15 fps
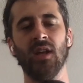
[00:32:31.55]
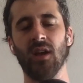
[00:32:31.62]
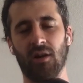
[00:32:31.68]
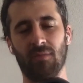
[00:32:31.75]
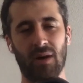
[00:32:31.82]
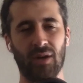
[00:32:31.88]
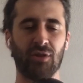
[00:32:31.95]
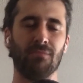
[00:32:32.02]

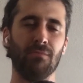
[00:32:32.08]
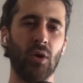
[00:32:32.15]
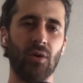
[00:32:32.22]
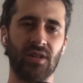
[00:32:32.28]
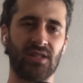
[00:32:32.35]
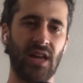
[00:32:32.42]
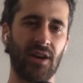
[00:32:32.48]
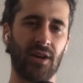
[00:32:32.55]
about the
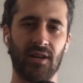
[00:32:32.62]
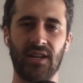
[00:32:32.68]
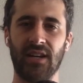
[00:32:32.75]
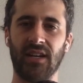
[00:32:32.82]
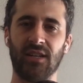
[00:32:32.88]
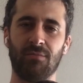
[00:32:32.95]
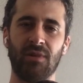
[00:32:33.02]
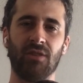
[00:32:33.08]
Moda Center
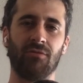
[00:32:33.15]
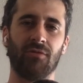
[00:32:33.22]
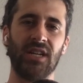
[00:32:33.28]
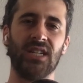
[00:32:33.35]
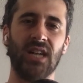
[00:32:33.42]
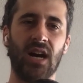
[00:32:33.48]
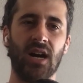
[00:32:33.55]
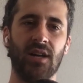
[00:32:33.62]
needing to be
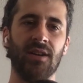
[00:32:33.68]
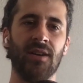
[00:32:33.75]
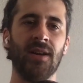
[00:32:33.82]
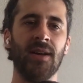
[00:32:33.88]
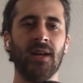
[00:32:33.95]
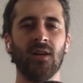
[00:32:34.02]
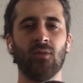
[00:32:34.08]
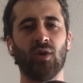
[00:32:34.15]
redone,
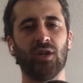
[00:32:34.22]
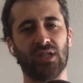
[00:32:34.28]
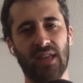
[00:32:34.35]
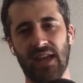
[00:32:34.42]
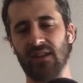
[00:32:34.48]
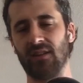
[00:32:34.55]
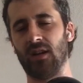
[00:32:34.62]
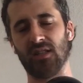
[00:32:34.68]
which
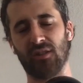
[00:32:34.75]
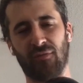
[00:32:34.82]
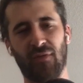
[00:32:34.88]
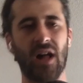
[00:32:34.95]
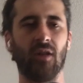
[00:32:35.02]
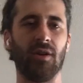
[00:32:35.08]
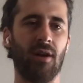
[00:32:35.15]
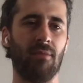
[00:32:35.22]
then is
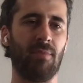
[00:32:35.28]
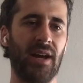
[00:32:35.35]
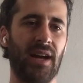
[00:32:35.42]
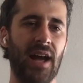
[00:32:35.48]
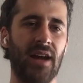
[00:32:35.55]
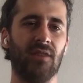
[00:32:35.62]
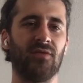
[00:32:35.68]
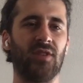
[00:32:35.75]
followed up
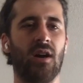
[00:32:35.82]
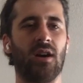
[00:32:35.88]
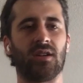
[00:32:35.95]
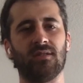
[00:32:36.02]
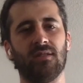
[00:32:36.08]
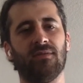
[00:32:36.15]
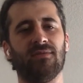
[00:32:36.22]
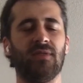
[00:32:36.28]
by kind of
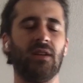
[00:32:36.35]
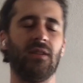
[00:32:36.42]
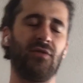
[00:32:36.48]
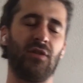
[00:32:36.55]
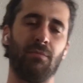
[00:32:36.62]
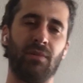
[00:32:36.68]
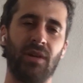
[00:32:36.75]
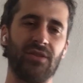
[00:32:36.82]
talks of
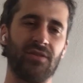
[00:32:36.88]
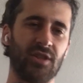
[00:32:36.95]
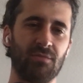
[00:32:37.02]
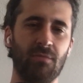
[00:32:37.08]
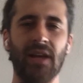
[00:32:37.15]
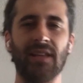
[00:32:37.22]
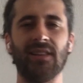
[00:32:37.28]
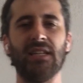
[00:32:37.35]
if the
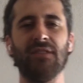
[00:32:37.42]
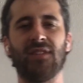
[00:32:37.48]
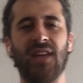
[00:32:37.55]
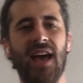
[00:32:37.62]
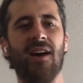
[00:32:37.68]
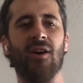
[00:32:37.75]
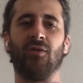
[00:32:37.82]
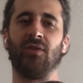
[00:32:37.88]
Blazers might leave
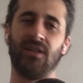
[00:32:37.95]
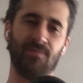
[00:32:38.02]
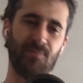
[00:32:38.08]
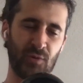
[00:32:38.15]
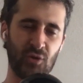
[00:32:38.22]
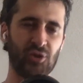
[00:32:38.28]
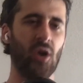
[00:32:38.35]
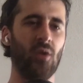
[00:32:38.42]
town.
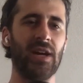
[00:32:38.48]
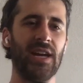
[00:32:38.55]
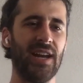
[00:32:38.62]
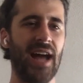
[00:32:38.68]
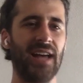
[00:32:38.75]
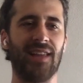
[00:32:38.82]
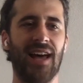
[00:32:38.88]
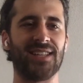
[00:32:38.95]
And Joey
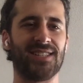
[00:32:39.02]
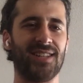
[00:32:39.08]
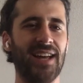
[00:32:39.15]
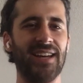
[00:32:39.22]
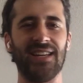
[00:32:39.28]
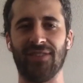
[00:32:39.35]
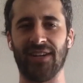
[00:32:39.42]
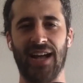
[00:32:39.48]
and I last
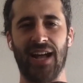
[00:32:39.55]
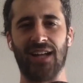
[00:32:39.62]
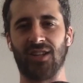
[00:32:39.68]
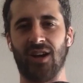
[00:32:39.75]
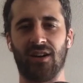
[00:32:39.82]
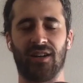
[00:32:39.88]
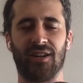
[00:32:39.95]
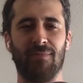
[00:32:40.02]
night even got
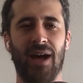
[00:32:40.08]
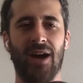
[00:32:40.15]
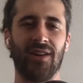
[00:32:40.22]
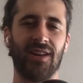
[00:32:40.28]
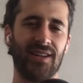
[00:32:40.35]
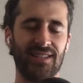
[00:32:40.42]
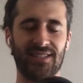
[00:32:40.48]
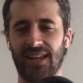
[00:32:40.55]
talking
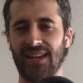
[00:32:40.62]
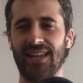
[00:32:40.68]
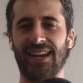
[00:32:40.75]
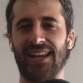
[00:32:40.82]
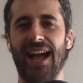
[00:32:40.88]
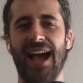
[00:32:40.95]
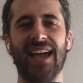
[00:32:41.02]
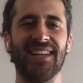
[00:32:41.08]
about it, and he said he
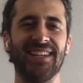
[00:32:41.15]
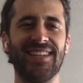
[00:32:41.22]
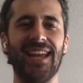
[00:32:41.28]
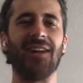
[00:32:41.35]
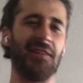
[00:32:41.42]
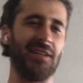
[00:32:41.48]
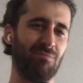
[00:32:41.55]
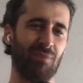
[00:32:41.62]
had a guy at a
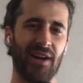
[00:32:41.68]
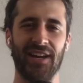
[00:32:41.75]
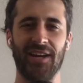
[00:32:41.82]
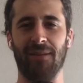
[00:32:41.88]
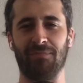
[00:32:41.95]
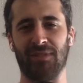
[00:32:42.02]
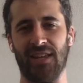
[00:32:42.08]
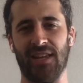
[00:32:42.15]
deli bring
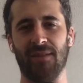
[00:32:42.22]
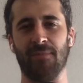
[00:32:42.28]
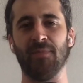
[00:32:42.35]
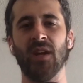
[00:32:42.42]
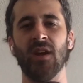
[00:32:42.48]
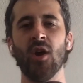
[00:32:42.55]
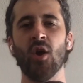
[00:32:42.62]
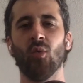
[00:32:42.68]
it up to
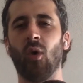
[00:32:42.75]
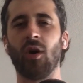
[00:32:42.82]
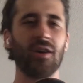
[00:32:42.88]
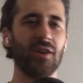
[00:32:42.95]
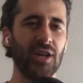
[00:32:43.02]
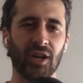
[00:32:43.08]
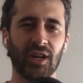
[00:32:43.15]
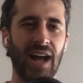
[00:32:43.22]
him. What
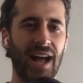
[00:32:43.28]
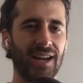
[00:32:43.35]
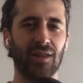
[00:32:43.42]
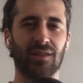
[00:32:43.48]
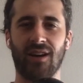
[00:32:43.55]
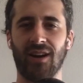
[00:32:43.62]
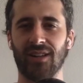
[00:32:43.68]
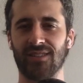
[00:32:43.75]
are your kind
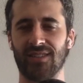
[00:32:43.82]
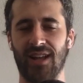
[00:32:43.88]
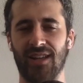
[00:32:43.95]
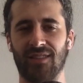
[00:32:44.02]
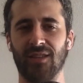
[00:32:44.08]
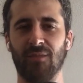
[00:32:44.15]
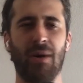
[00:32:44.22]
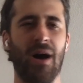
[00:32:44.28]
of thoughts
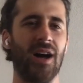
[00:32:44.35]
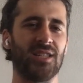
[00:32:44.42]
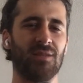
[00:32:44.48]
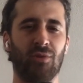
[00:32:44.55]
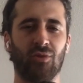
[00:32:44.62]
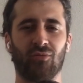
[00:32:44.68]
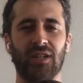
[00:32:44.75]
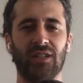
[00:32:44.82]
on the
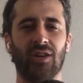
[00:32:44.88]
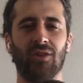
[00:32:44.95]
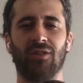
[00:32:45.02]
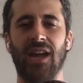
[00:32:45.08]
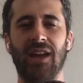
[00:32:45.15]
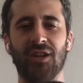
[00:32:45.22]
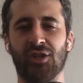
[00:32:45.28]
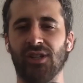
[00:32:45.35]
possible
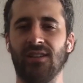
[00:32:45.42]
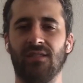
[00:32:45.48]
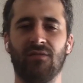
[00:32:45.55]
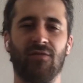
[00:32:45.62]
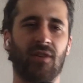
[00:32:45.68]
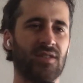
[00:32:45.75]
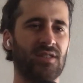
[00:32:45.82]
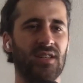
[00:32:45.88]

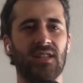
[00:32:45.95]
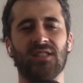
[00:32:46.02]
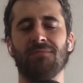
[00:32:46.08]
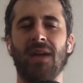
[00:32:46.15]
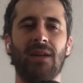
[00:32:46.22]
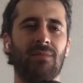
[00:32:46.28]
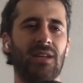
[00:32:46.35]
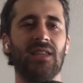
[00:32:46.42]
relocation versus
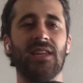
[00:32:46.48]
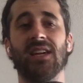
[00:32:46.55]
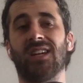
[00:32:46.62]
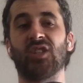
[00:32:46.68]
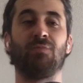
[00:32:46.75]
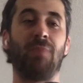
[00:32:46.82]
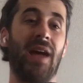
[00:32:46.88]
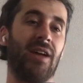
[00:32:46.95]
maybe the
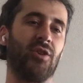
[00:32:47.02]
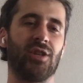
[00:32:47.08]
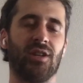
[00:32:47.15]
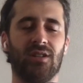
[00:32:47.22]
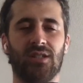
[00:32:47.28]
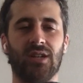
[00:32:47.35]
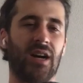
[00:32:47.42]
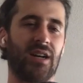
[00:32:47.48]

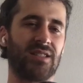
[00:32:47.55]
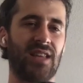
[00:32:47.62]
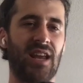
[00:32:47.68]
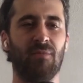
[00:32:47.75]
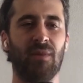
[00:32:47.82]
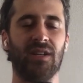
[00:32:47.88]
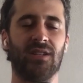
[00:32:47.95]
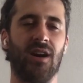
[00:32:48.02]
expansion talks that
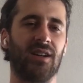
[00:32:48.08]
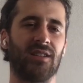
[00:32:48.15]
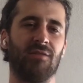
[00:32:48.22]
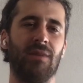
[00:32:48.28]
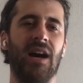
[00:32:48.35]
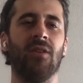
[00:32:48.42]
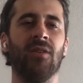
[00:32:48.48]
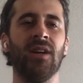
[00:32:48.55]
have been talked
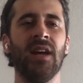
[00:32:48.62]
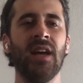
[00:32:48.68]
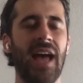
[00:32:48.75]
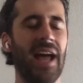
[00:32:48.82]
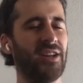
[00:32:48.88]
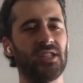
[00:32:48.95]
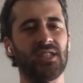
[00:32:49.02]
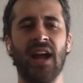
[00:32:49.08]
about,
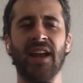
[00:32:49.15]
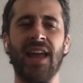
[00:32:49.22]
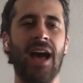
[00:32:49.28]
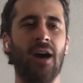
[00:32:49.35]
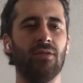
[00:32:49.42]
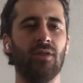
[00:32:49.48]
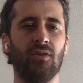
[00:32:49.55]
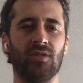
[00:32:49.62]
and just kind of
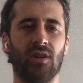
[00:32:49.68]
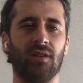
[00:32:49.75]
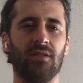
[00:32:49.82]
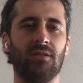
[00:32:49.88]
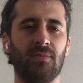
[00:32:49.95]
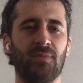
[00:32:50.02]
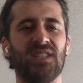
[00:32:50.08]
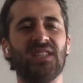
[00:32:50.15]
how those
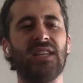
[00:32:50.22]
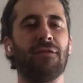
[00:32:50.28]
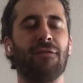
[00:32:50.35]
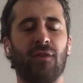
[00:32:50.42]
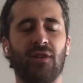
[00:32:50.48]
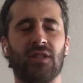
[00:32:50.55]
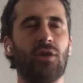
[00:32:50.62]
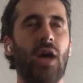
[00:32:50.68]
are
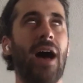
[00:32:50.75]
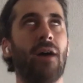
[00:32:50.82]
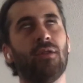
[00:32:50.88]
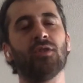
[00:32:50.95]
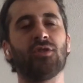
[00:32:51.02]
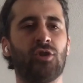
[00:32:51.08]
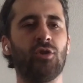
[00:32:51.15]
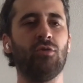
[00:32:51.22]
different, how
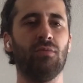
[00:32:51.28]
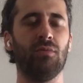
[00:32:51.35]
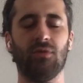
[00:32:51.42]
those two